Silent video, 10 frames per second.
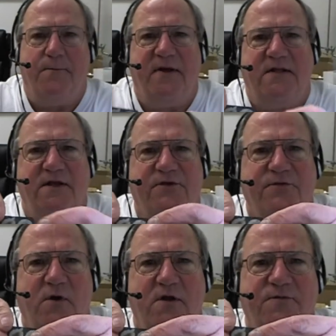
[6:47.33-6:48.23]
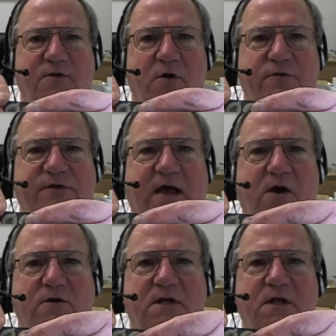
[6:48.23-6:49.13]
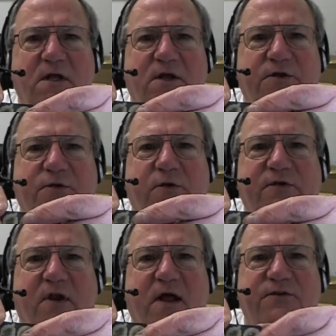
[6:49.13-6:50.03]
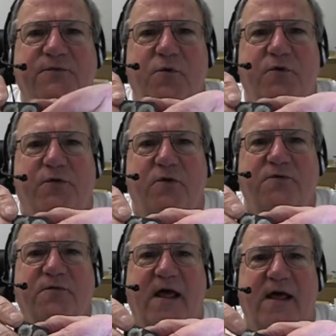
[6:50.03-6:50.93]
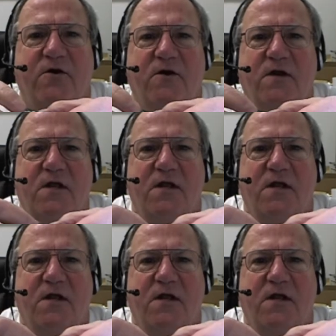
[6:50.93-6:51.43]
but this one flows out so it's a lot smoother and flatter.